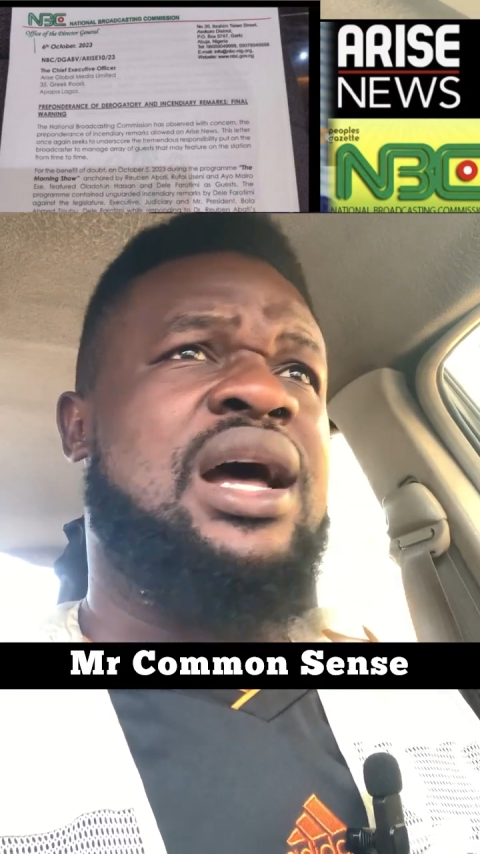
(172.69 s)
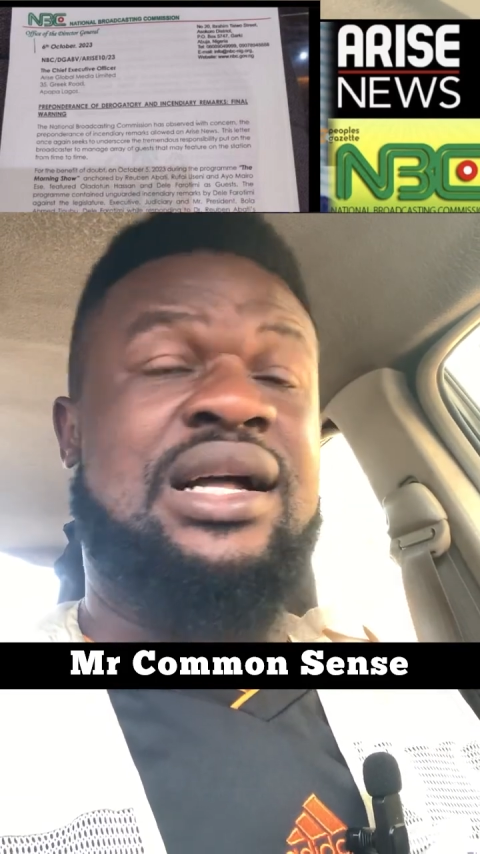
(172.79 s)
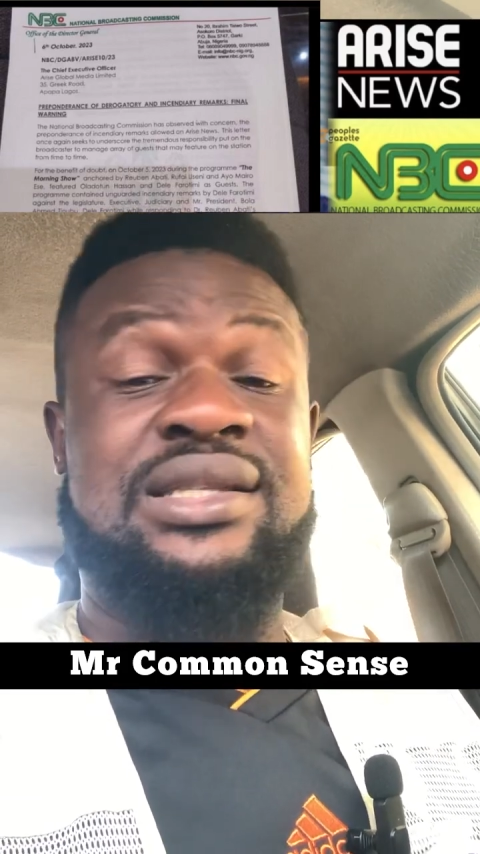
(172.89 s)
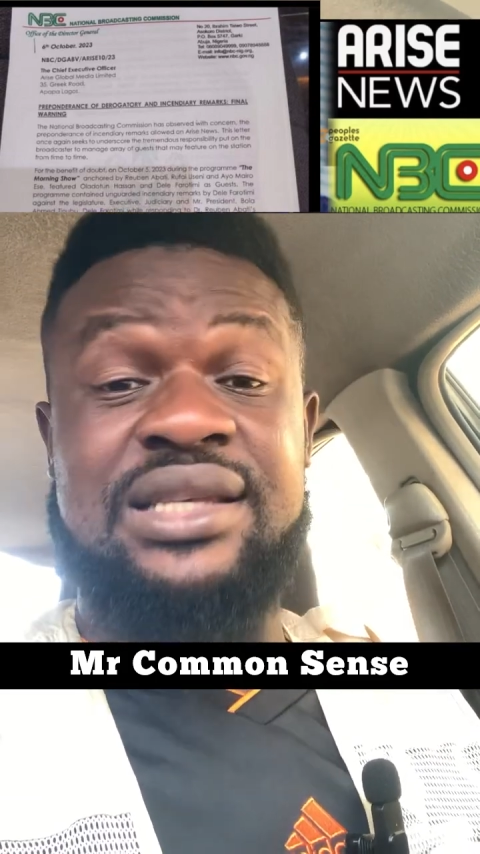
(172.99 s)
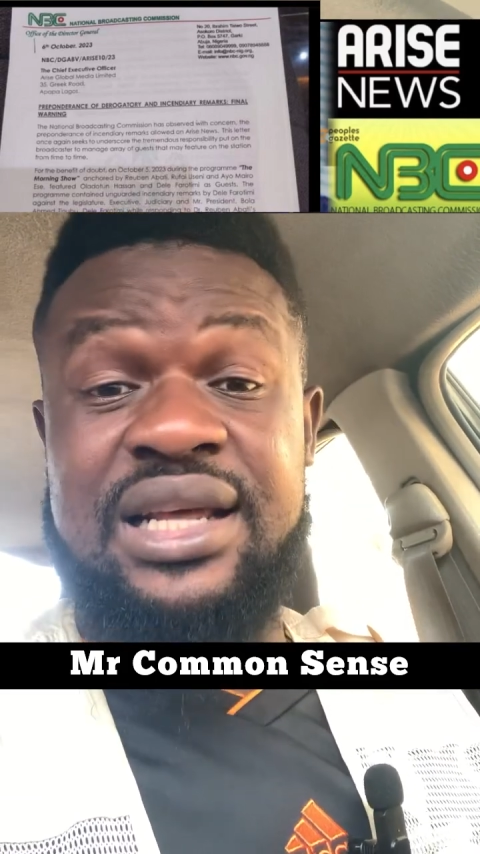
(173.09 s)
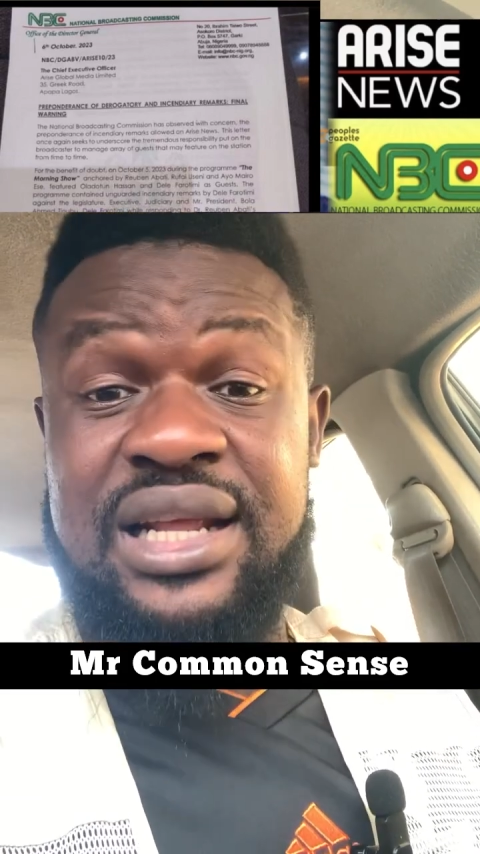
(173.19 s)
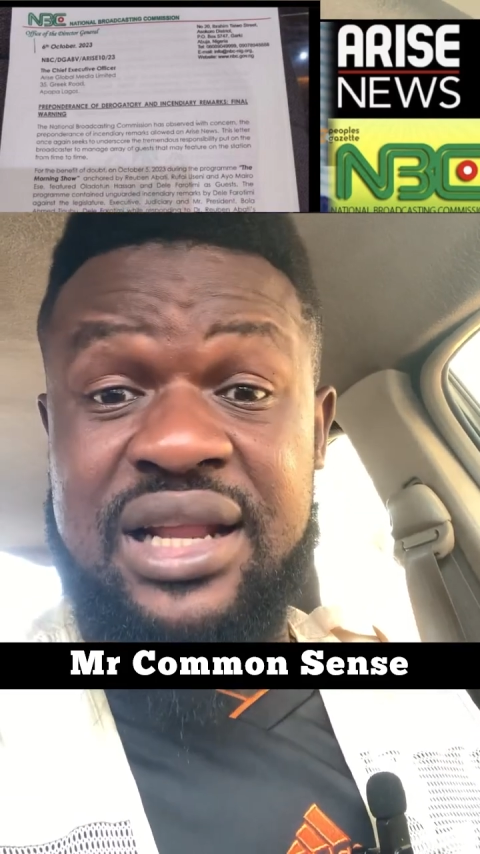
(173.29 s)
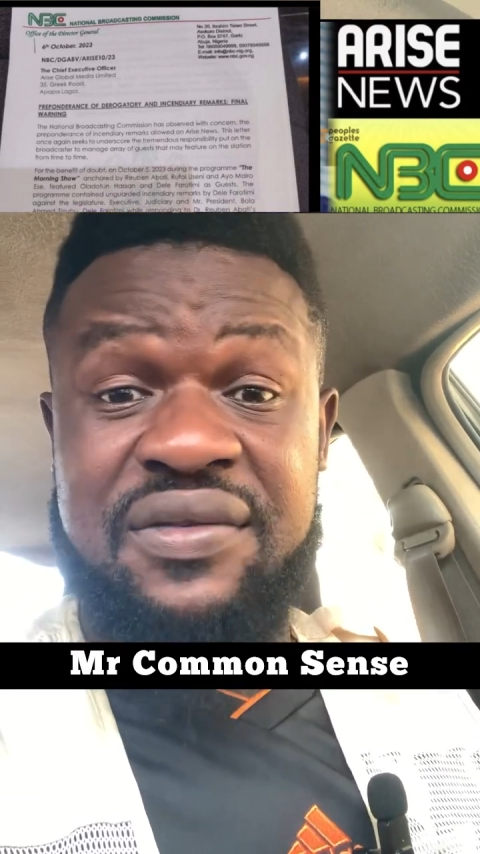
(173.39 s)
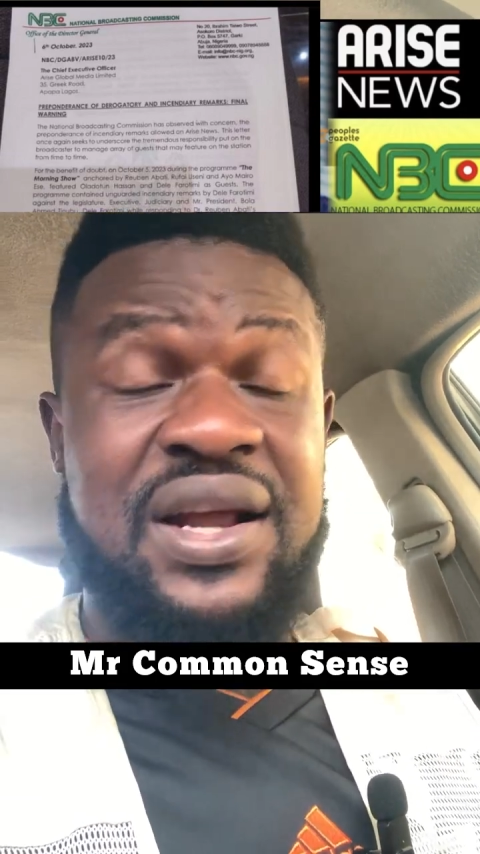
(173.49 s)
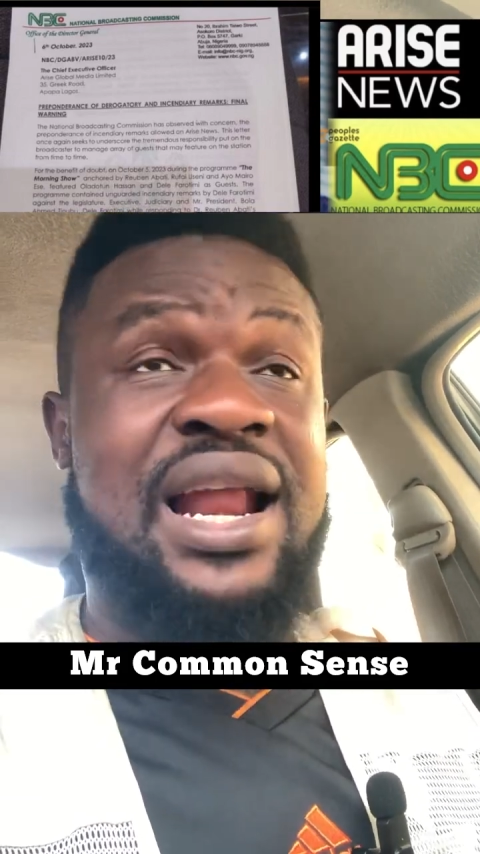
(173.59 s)
and CNN
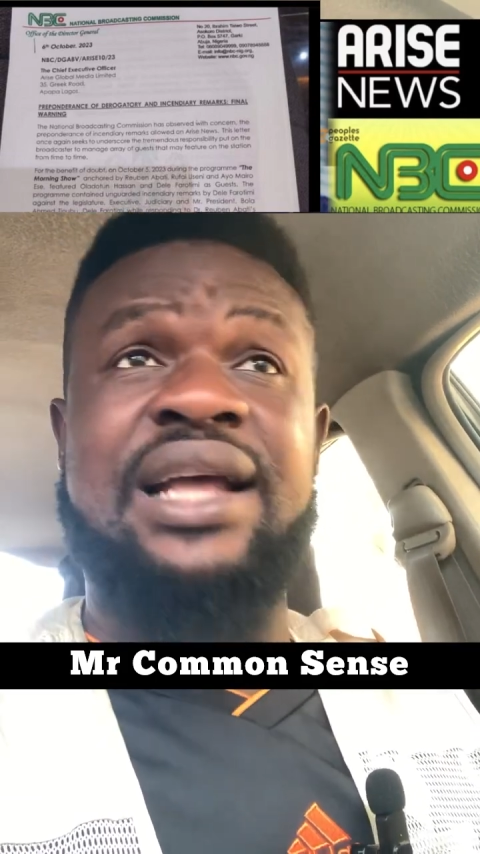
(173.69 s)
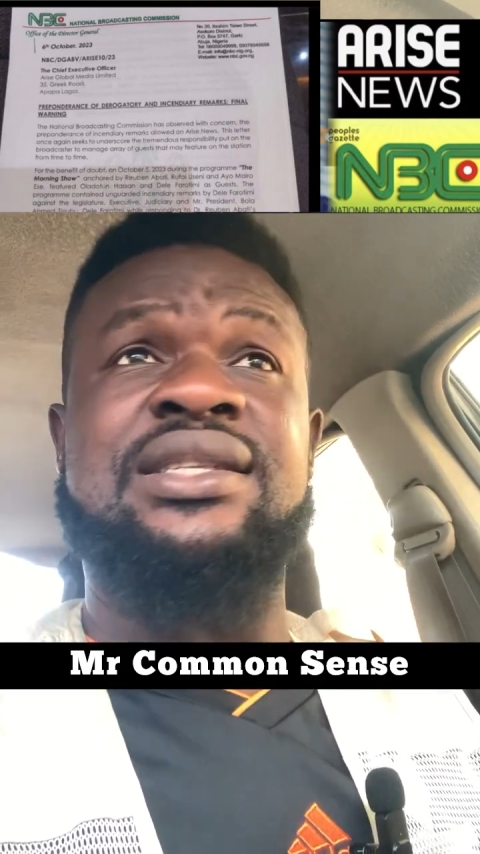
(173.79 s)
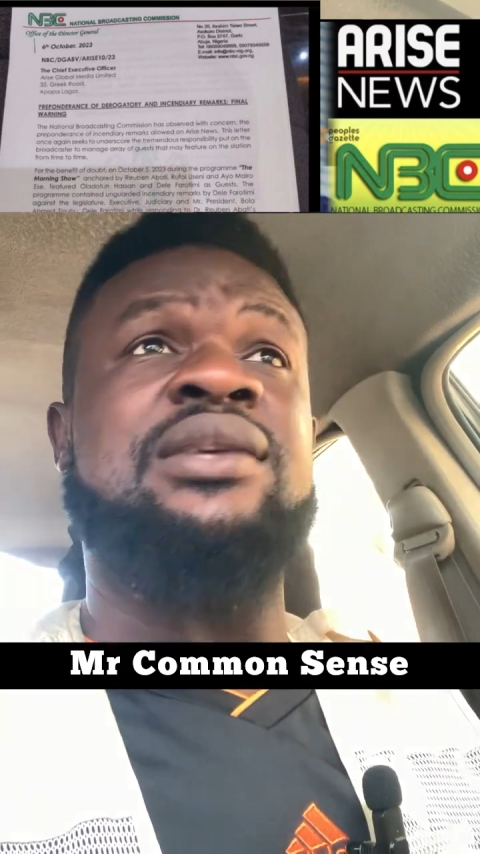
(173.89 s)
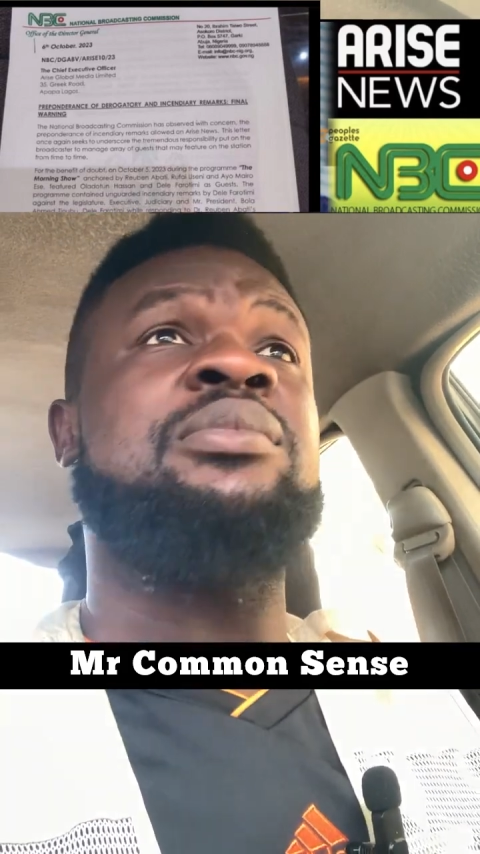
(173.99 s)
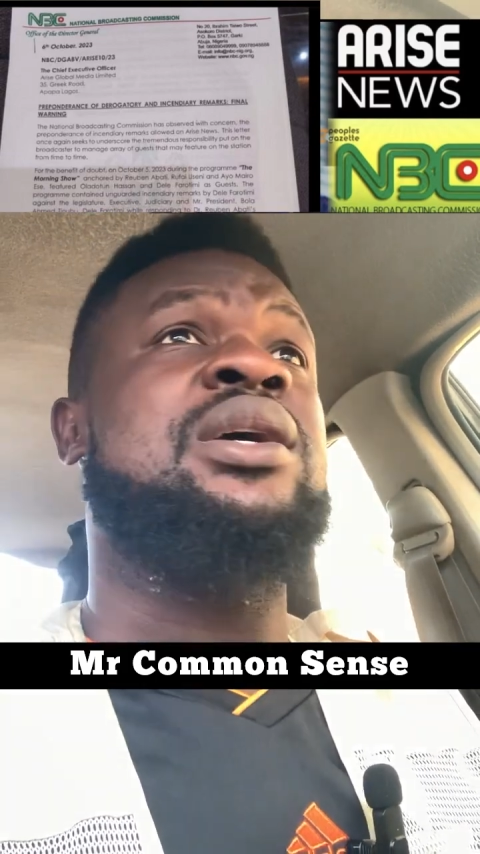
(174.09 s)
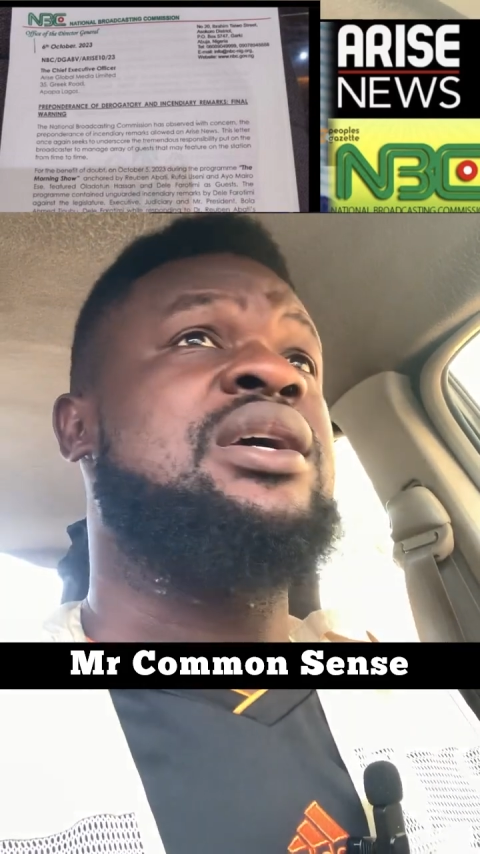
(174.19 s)
never liked him.